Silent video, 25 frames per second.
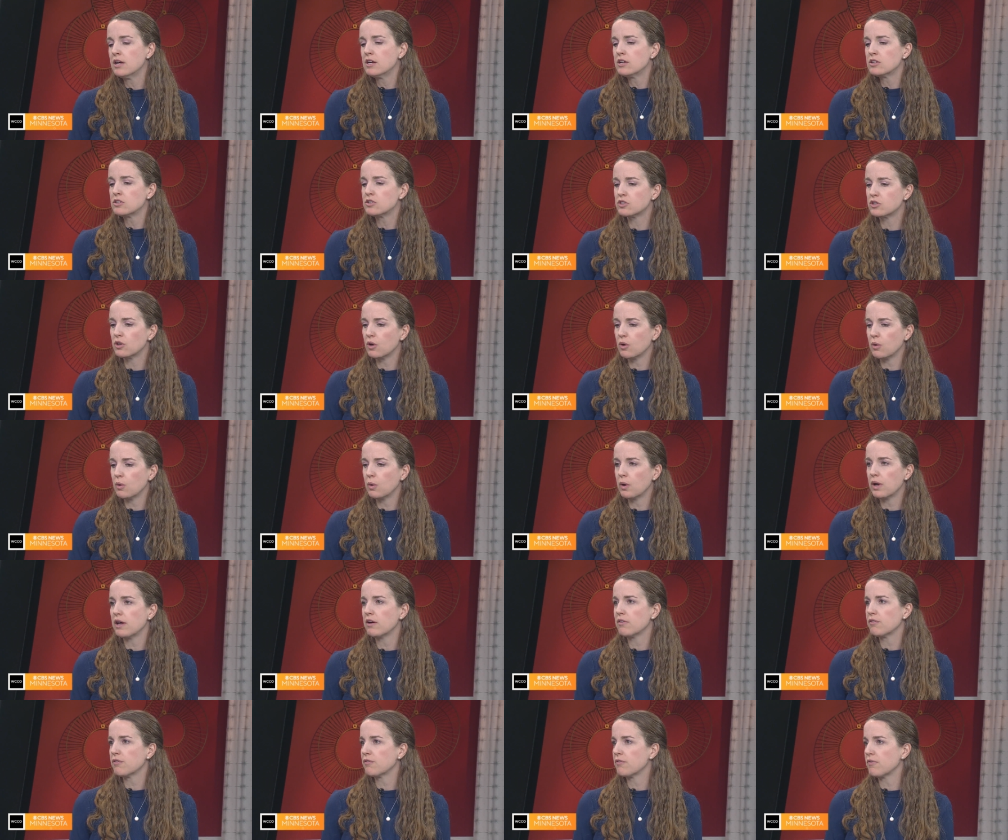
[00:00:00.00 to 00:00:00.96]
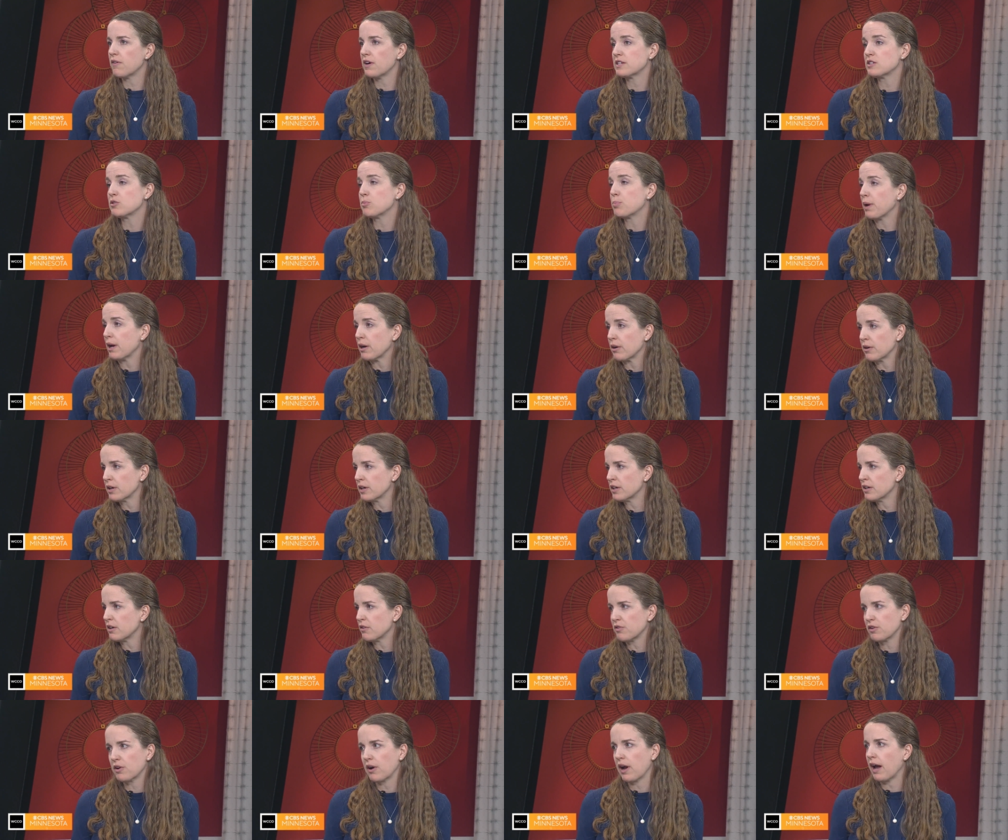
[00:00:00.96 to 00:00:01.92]
So, if as a parent,
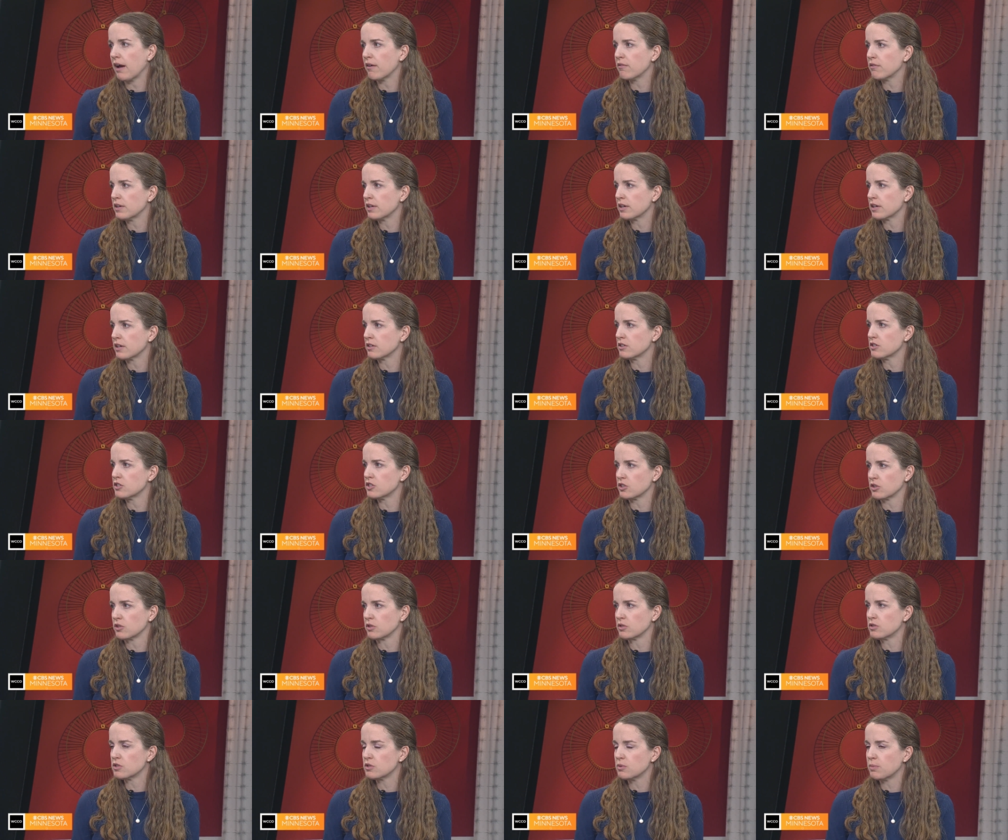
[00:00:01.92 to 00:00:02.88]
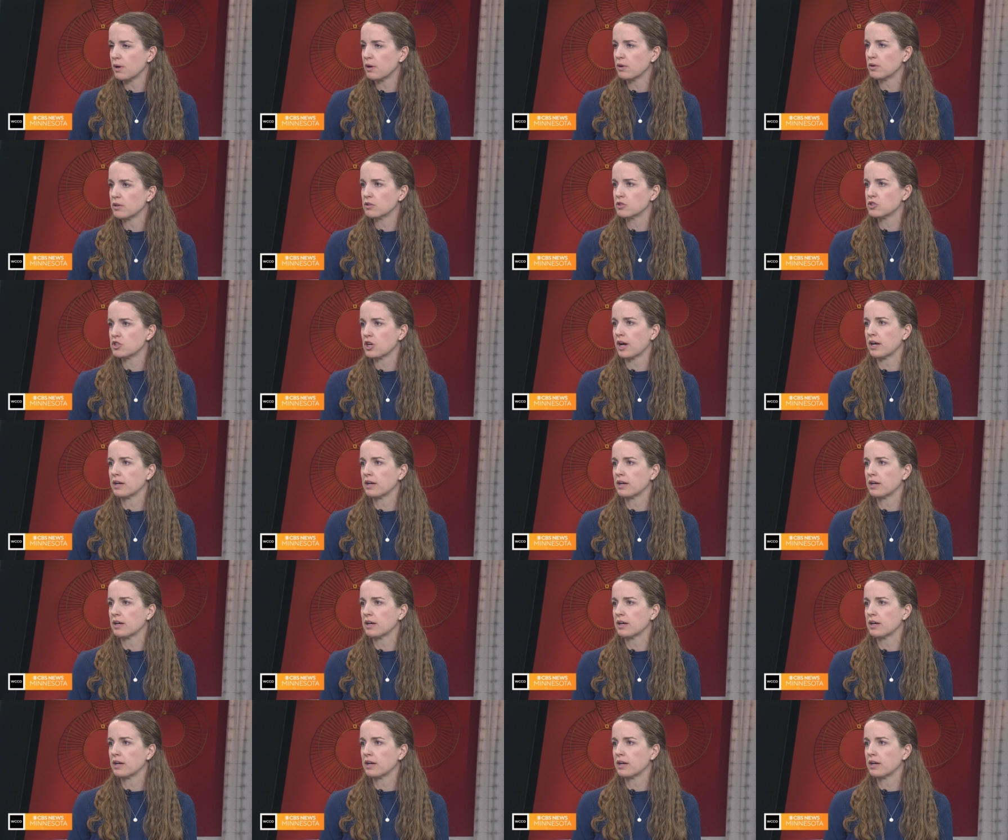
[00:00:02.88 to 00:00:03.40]
if you're having concerns about your